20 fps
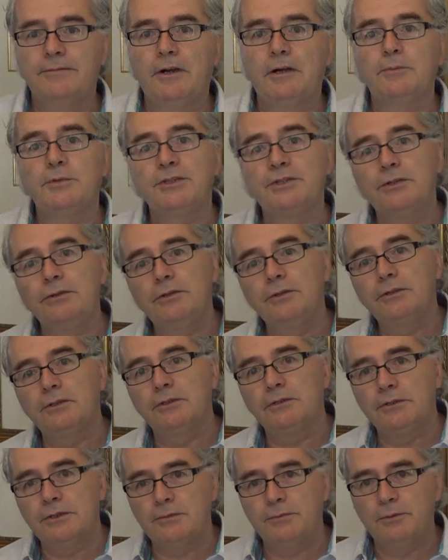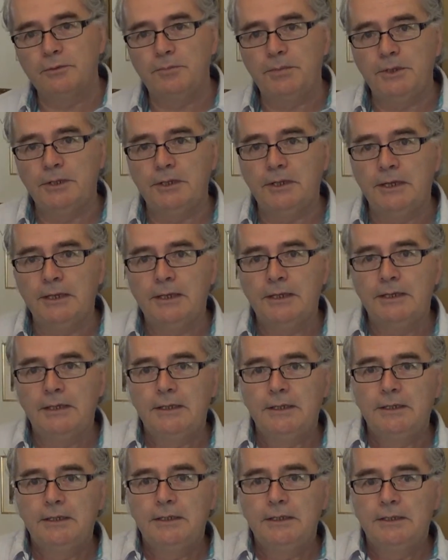Pharmaceuticals would be
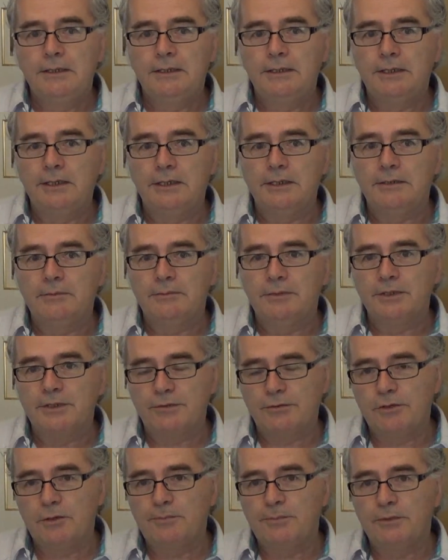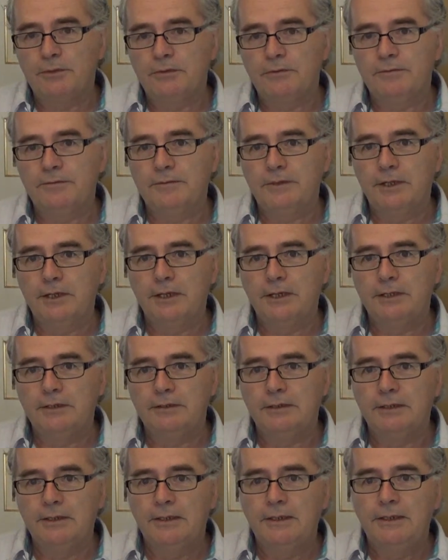the descriptive,
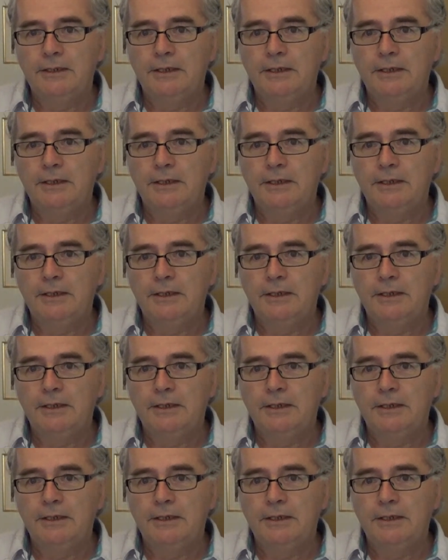and